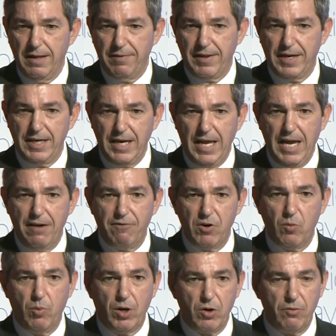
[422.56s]
that in every
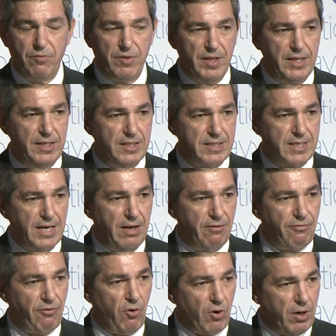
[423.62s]
one of these
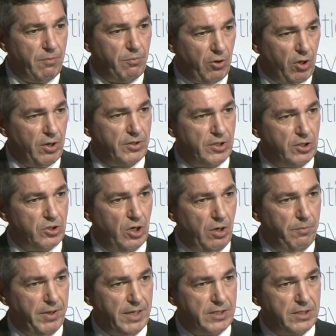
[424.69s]
foreign policy
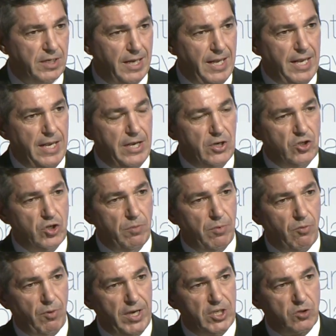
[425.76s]
topics,
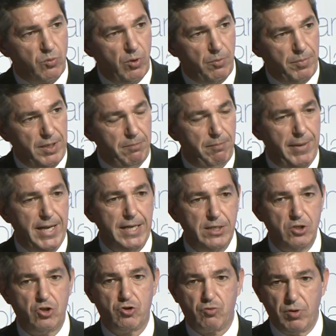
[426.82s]
human rights will be
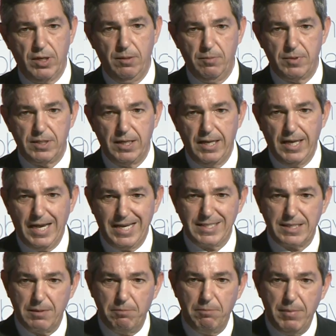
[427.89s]
mainstreamed
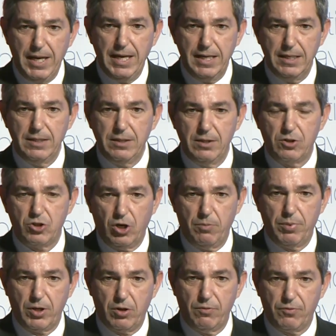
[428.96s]
as a main
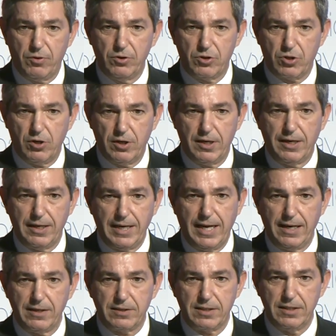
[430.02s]
topic of concern and
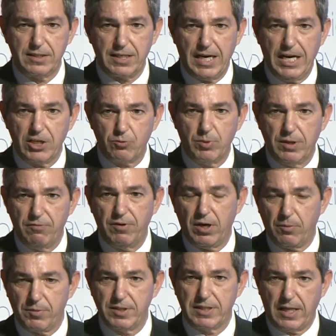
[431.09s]
analysis as we
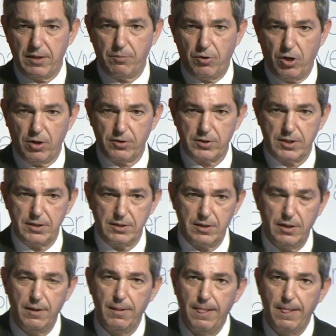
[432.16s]
develop these other policies.